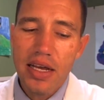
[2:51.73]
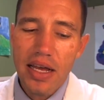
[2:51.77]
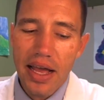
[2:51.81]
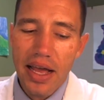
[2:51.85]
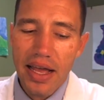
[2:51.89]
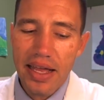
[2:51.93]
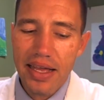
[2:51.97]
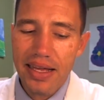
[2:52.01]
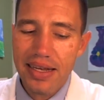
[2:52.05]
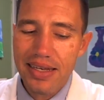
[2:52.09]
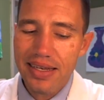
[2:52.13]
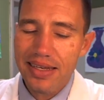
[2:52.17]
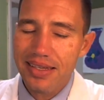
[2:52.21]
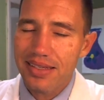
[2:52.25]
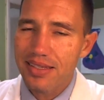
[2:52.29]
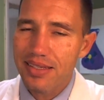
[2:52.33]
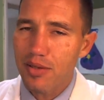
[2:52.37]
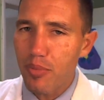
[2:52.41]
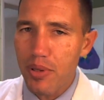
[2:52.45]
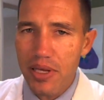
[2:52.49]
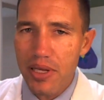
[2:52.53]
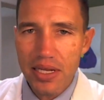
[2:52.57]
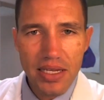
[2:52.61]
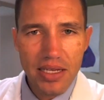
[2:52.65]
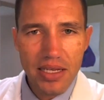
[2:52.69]
And
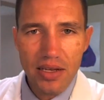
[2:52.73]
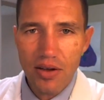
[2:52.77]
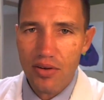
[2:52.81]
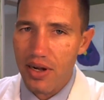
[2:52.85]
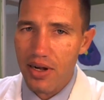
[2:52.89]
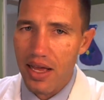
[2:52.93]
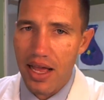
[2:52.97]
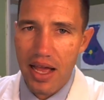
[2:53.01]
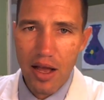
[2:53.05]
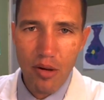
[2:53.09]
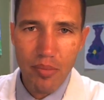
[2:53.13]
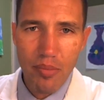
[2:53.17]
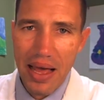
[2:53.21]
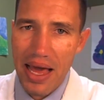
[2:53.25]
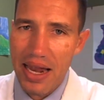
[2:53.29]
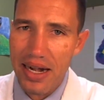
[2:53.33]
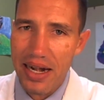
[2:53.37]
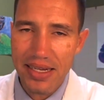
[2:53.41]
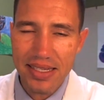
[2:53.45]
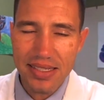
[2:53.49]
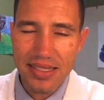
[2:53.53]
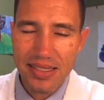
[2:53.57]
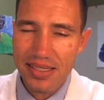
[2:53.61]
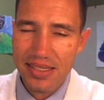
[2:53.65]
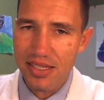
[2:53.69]
depending on how bad
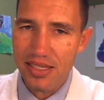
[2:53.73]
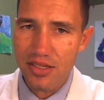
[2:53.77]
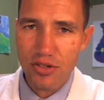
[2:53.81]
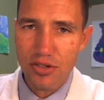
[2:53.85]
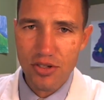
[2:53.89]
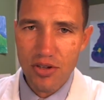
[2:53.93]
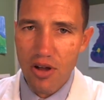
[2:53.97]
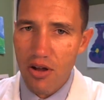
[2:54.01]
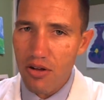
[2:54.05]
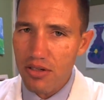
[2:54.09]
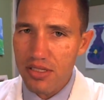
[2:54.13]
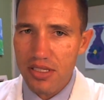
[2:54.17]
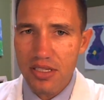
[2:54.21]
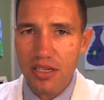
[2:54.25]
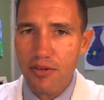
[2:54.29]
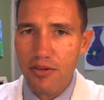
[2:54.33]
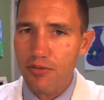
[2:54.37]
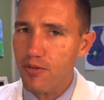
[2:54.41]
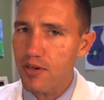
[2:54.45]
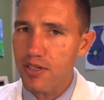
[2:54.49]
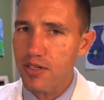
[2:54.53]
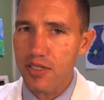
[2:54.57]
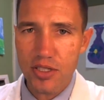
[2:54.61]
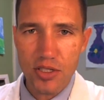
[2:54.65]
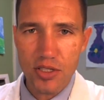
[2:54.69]
it is, listen, there's all
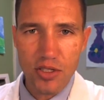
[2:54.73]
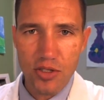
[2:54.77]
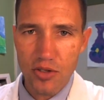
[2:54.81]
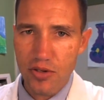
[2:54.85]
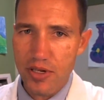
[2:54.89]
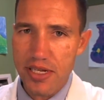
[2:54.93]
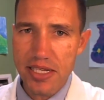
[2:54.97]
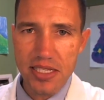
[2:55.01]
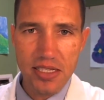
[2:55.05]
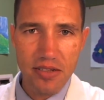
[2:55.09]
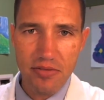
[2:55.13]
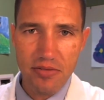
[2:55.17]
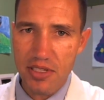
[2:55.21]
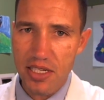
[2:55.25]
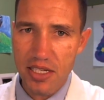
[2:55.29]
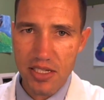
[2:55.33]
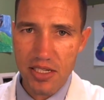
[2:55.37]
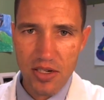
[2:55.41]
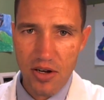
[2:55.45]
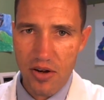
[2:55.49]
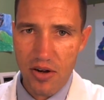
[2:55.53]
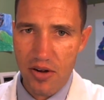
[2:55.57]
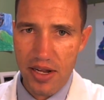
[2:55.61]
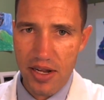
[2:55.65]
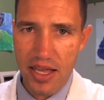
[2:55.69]
different degrees of
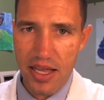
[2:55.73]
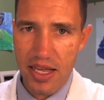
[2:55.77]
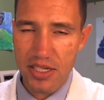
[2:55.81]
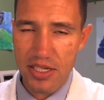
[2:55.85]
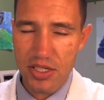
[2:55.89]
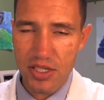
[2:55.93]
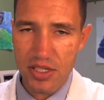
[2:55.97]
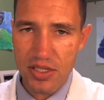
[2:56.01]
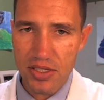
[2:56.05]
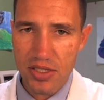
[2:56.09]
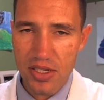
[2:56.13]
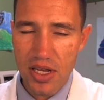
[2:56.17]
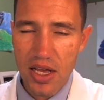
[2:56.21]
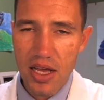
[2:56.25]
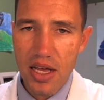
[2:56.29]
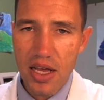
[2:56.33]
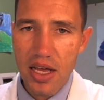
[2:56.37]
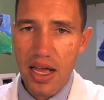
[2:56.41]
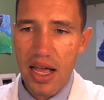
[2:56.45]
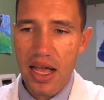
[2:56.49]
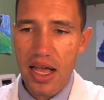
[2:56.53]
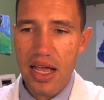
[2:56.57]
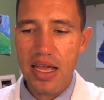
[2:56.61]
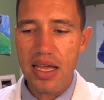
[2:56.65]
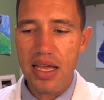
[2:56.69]
disc herniations.
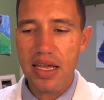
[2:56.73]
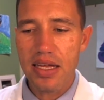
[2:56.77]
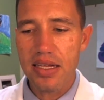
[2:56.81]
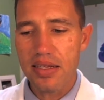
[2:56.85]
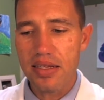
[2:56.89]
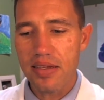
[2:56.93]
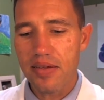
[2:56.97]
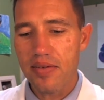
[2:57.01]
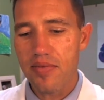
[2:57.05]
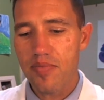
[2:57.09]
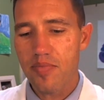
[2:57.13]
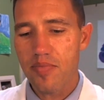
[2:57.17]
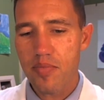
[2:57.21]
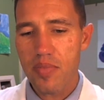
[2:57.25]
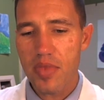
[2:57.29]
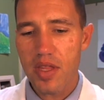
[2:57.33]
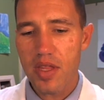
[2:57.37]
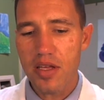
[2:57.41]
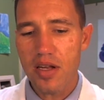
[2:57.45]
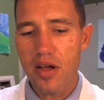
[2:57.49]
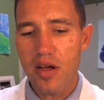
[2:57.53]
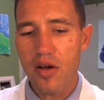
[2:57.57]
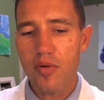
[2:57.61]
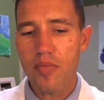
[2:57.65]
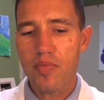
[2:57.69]
And
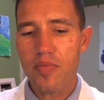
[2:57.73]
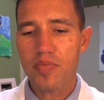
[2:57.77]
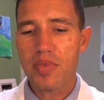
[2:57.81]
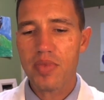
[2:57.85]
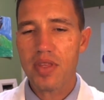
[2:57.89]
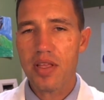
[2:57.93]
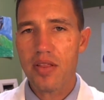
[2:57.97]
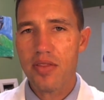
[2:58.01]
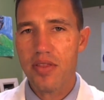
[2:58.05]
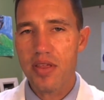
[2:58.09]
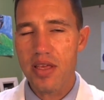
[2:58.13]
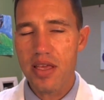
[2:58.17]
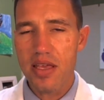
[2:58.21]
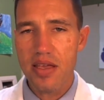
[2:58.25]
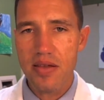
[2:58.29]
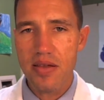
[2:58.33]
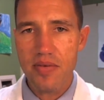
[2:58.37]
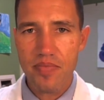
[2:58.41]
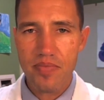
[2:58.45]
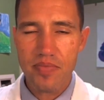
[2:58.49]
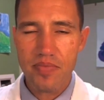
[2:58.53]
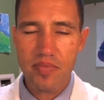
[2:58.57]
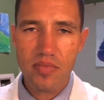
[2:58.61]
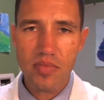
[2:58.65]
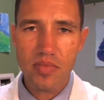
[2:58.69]
the
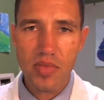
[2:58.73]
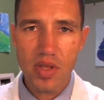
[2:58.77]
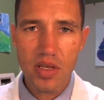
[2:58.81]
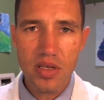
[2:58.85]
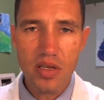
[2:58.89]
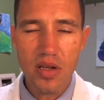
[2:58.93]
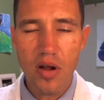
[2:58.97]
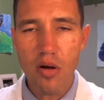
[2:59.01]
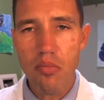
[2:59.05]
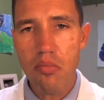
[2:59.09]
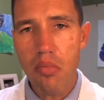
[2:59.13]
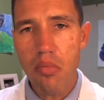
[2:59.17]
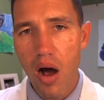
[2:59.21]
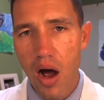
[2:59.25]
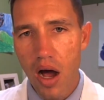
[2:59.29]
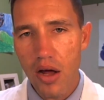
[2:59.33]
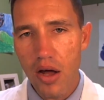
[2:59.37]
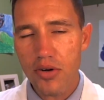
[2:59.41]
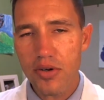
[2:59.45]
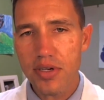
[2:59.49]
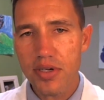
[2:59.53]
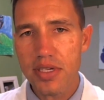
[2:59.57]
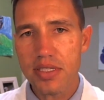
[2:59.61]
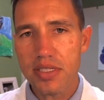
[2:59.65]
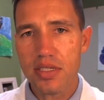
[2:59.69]

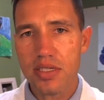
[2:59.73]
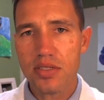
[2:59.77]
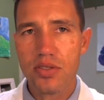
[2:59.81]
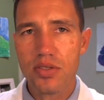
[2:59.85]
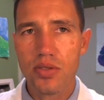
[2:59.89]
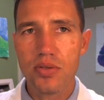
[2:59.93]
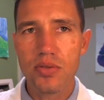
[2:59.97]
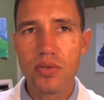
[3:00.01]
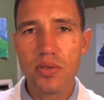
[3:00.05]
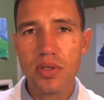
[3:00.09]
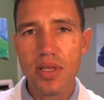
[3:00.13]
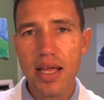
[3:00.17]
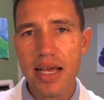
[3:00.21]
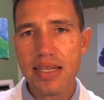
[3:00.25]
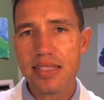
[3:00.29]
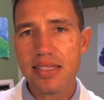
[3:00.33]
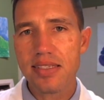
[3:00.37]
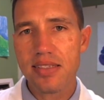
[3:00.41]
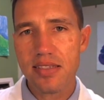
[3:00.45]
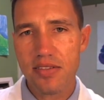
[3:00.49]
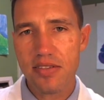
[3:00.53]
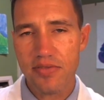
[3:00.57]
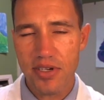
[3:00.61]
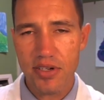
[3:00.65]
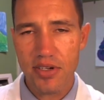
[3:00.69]
moderate to less
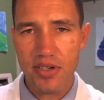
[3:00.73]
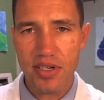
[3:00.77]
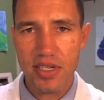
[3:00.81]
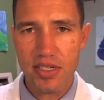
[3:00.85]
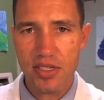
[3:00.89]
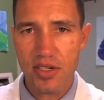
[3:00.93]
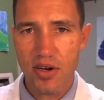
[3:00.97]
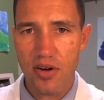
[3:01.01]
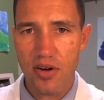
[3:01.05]
severe disc